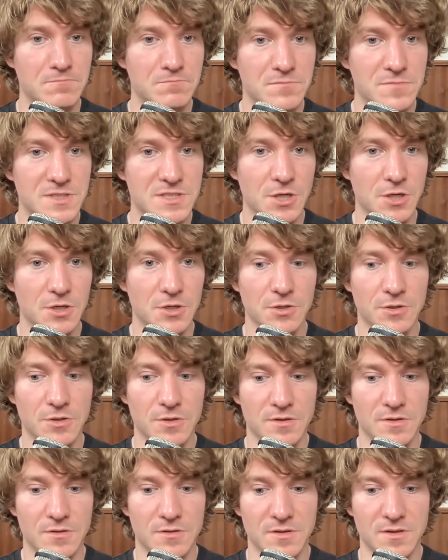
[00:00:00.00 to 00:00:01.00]
so
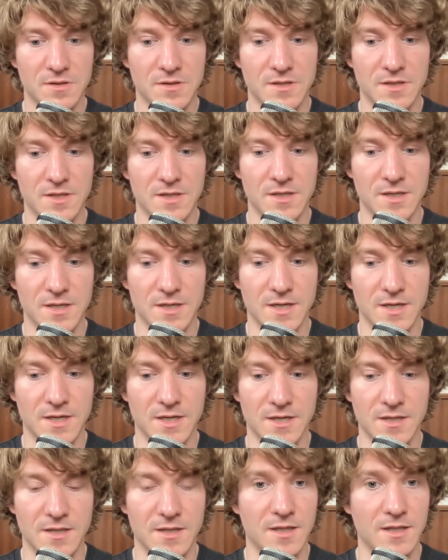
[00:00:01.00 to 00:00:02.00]

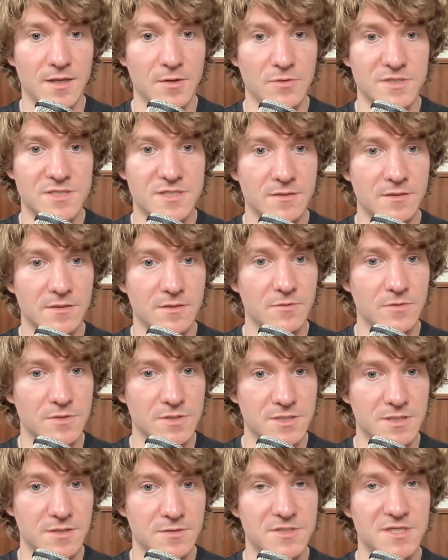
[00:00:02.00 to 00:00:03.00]
there
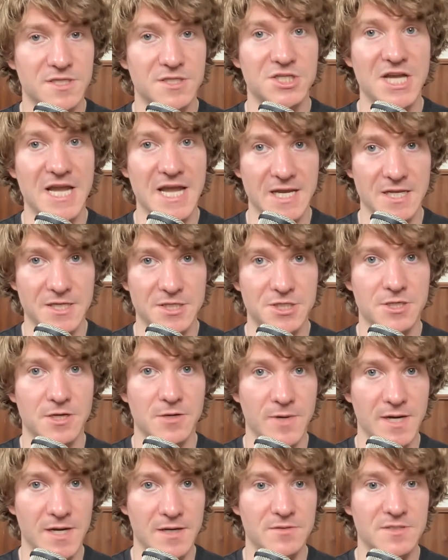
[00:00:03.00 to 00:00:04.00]
was a change
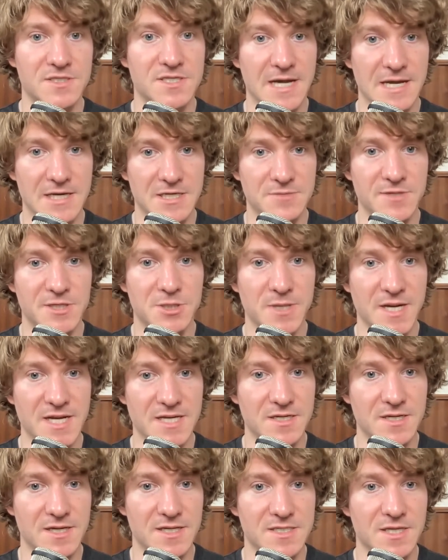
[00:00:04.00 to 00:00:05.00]
where it was started to be
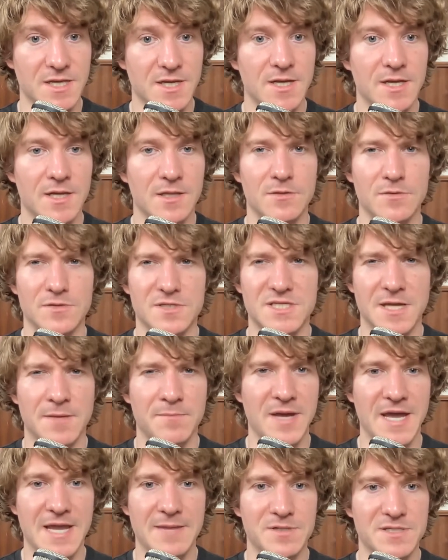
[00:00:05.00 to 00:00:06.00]
treated as, there was some
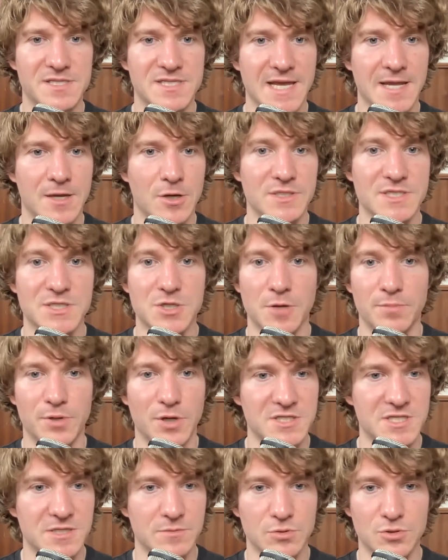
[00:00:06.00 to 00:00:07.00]
papers saying, oh, it's not
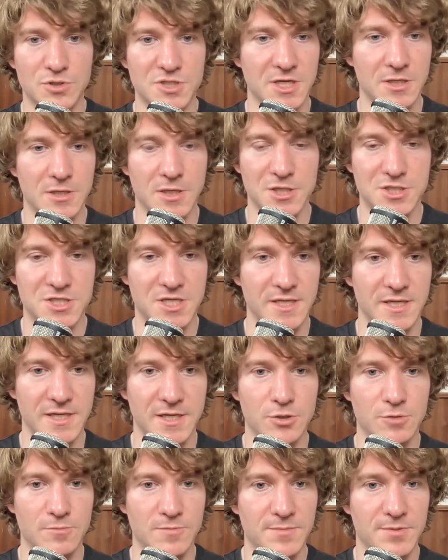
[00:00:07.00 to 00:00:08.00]
possible geologically, it
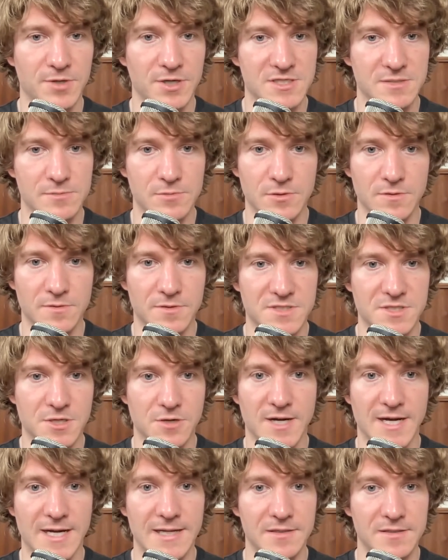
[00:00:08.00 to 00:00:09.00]
couldn't be possible, there's no
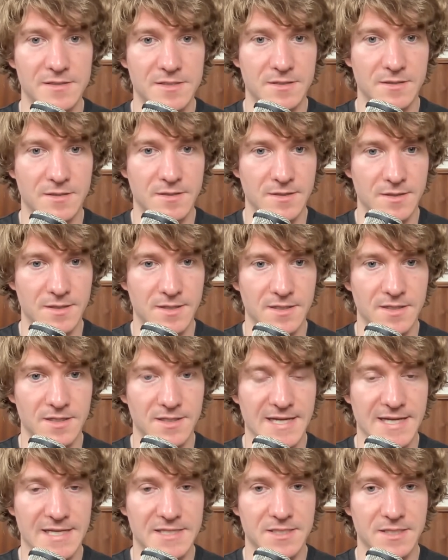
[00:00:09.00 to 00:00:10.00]
island in the
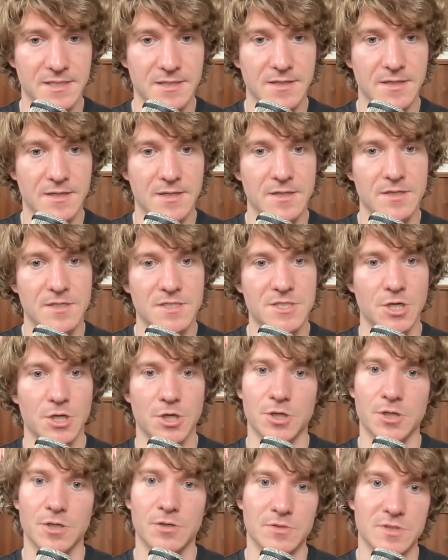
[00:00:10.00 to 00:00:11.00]
Atlantic. So
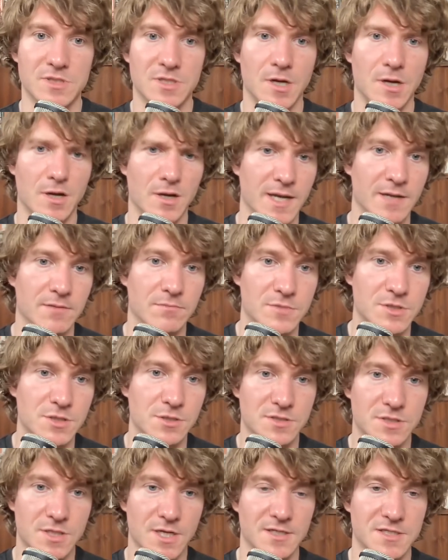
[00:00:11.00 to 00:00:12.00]
it was, okay,
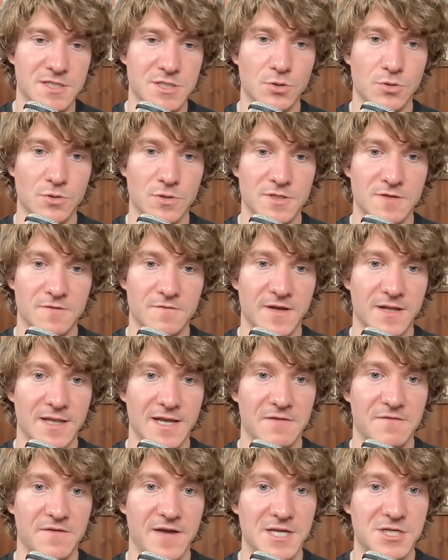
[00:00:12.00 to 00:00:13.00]
it's kind of scorned and fell out
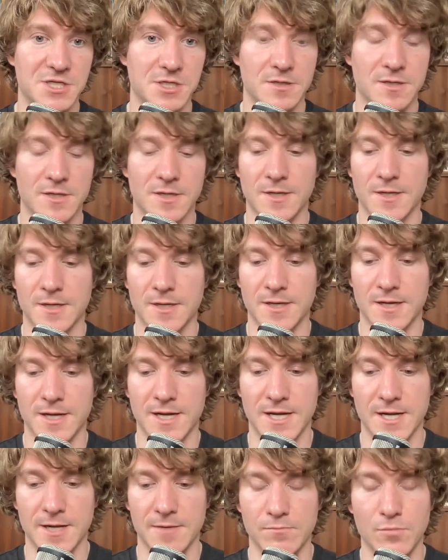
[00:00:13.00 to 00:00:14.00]
of fashion.
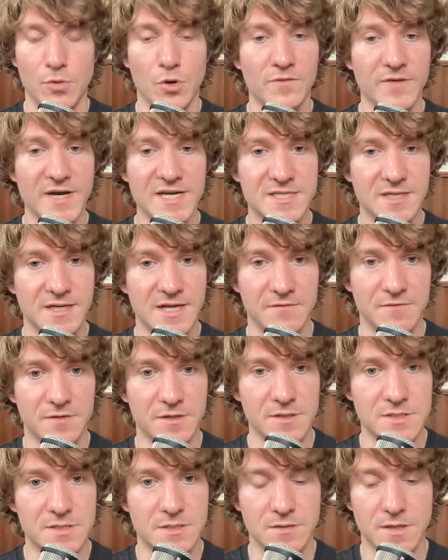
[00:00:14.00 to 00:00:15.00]
More recent
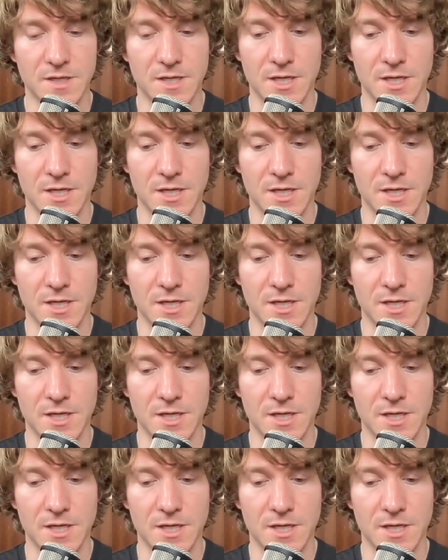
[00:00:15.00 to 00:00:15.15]
evidence